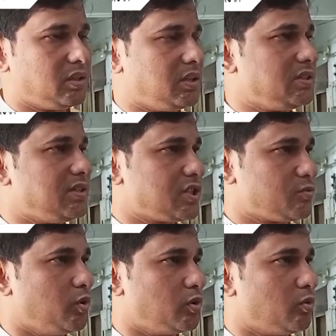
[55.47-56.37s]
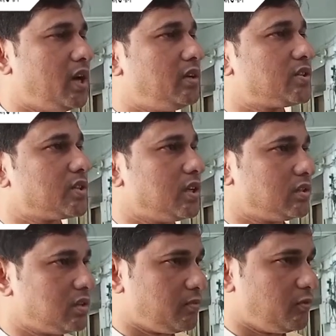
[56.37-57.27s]
religious board, why not
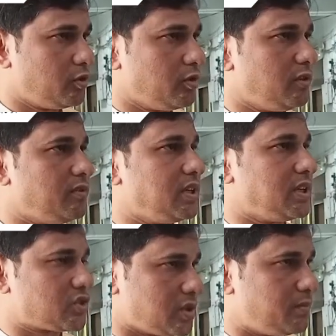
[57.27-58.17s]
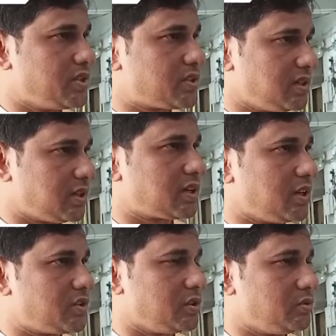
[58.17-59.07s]
Sanatana board will be established in our
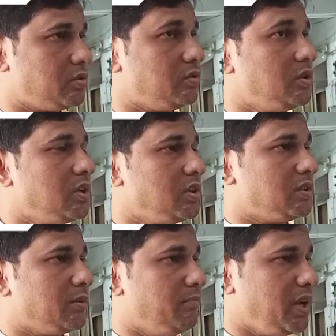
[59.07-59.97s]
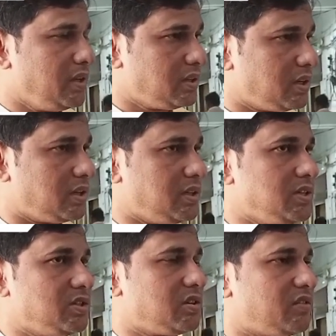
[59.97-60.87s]
country, though the main
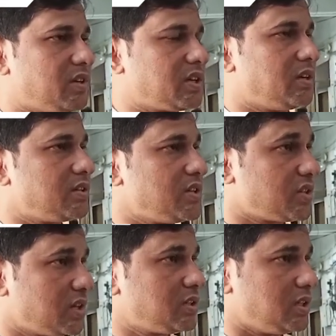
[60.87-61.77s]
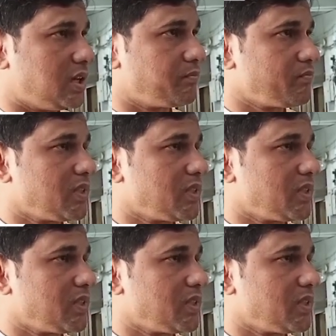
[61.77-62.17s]
religion of our country is Sanatana.